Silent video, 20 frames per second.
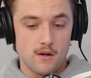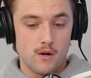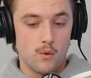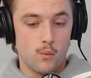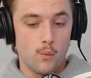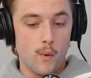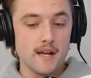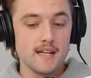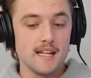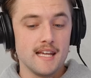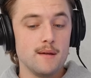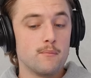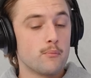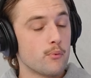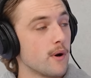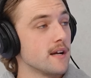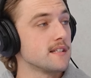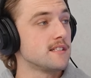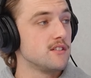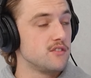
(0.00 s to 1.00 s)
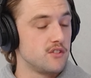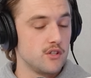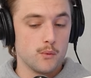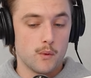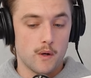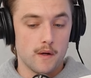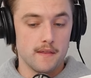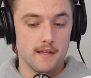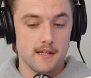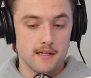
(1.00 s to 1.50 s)
When he presses
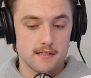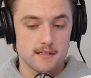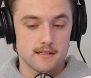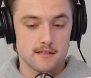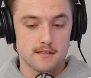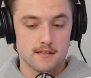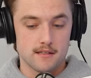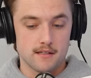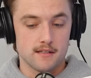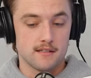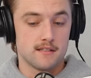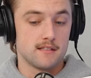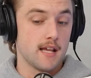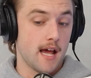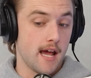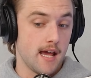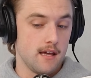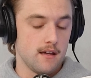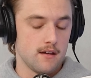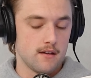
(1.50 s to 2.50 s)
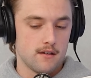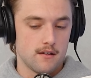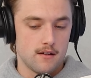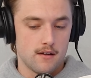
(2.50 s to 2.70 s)
you on this, say,